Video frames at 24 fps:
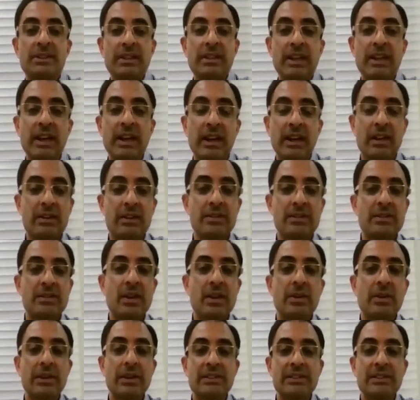lung
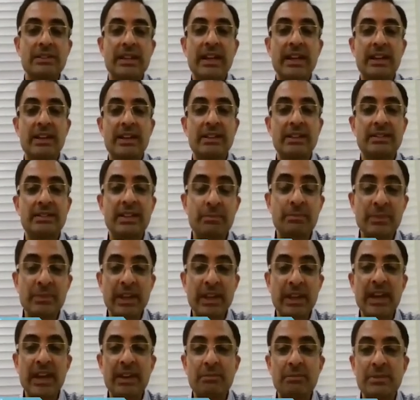ultrasound is that
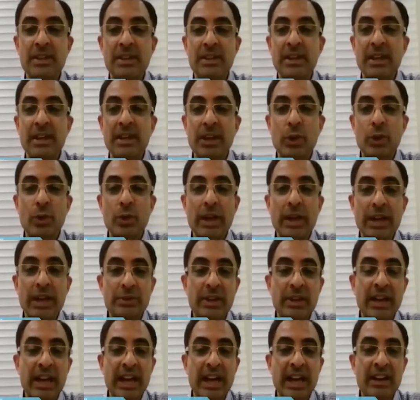sometimes you would
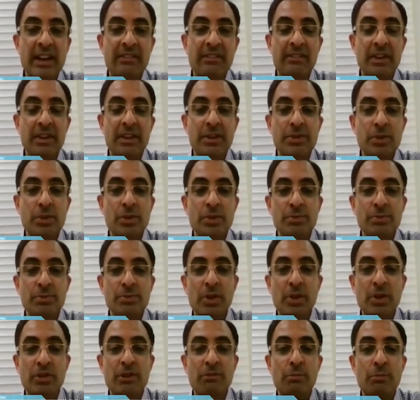actually have issues
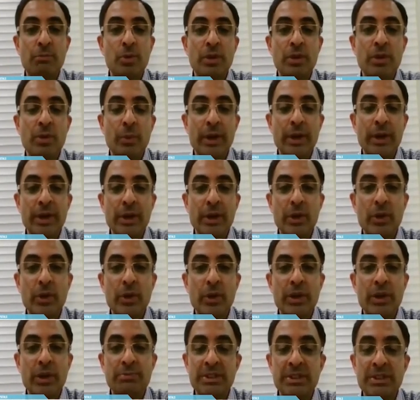because of poor window,
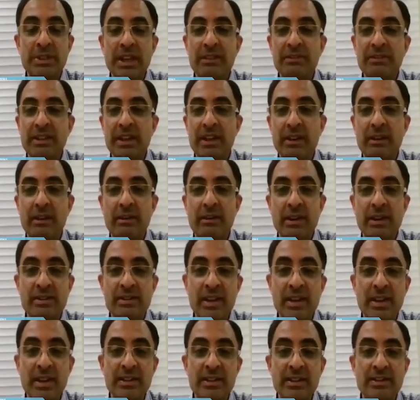especially if there are
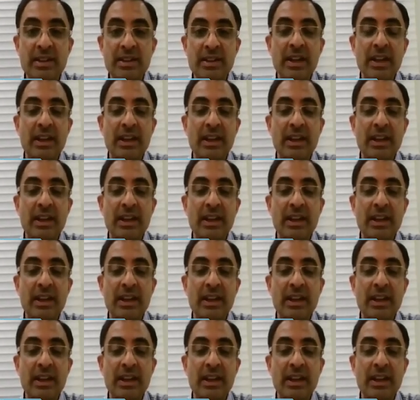dressings,